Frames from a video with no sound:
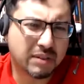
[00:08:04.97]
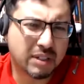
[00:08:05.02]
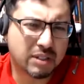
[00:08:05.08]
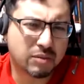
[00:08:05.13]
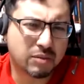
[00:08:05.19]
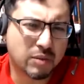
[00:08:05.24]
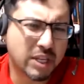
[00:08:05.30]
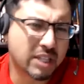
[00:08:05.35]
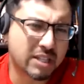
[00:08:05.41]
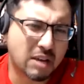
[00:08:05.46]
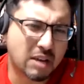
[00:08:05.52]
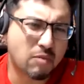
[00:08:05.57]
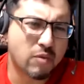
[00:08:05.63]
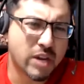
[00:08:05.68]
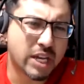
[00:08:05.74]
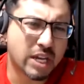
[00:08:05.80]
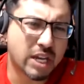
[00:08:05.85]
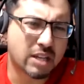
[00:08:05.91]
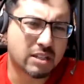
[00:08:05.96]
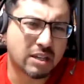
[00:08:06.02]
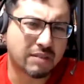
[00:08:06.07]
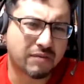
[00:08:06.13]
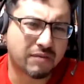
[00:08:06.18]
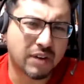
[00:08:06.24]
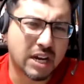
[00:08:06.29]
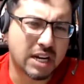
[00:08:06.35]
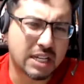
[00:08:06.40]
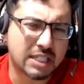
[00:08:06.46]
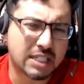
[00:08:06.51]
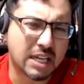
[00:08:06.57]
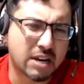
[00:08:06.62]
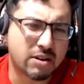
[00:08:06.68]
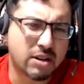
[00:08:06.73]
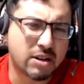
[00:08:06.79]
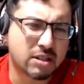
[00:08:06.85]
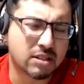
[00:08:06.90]
It's we it's that weekend. It's like Friday,
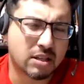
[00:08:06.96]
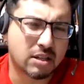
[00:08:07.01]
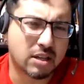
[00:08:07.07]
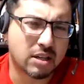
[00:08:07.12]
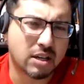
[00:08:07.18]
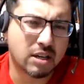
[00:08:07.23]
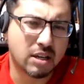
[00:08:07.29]
Saturday, and Sunday.